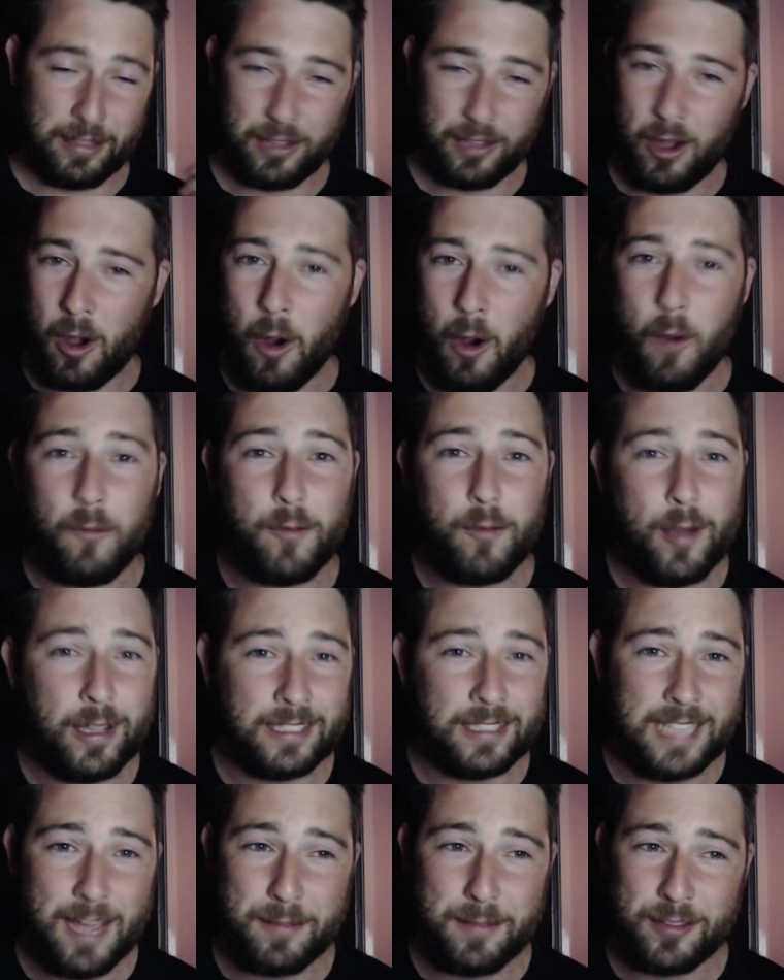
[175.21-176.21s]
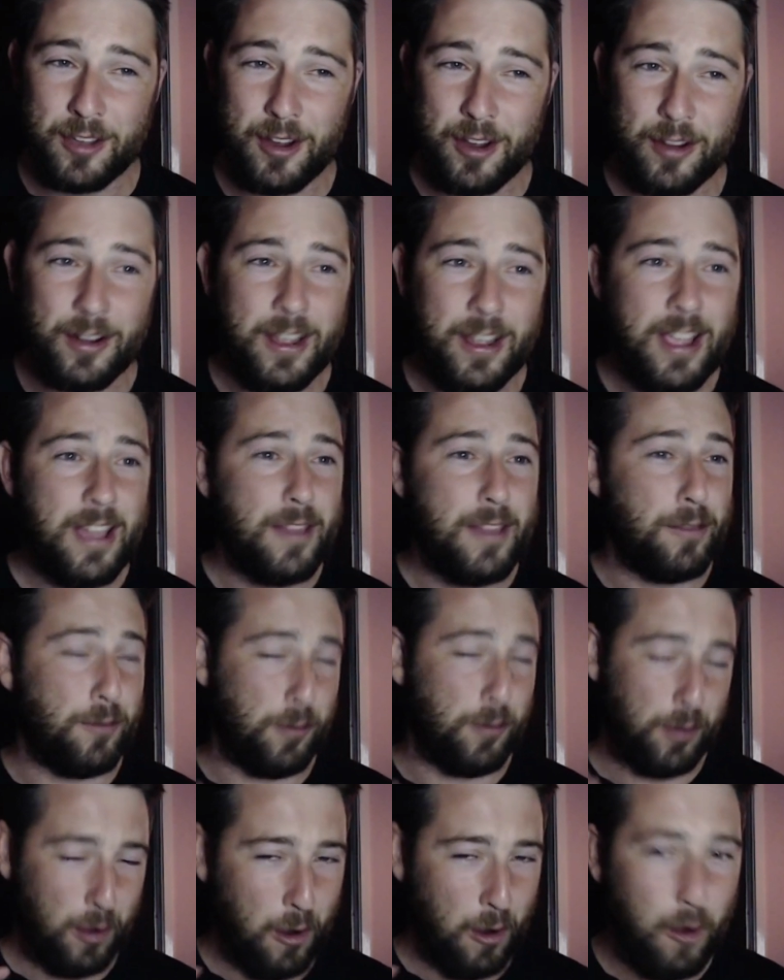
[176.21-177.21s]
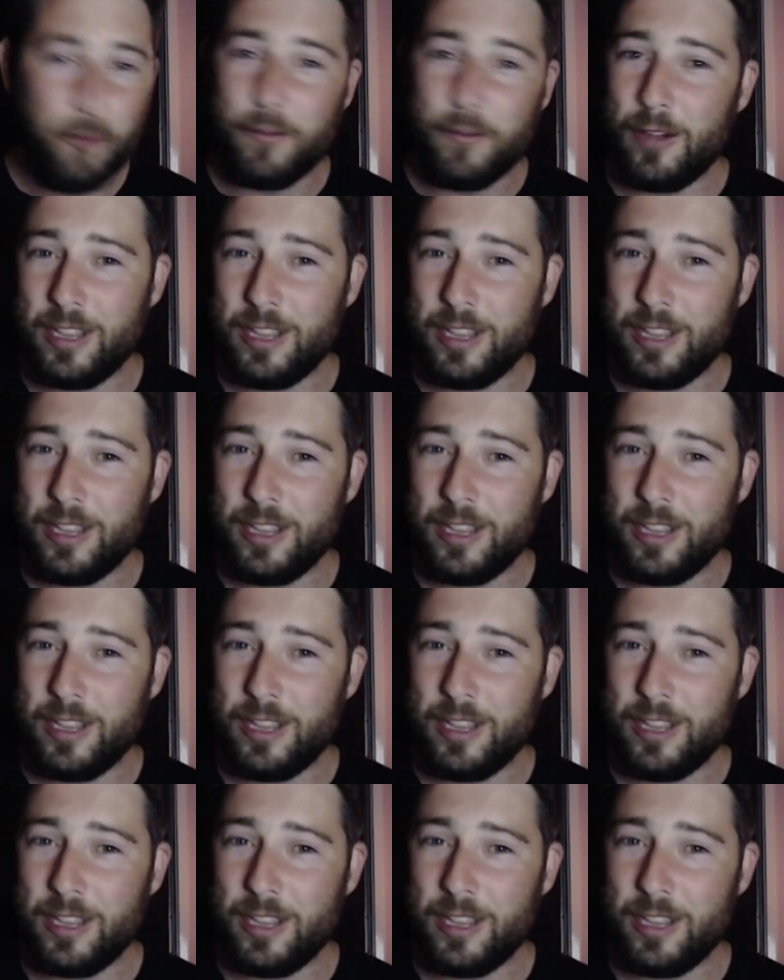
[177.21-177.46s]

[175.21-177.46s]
the whole first episode, through the whole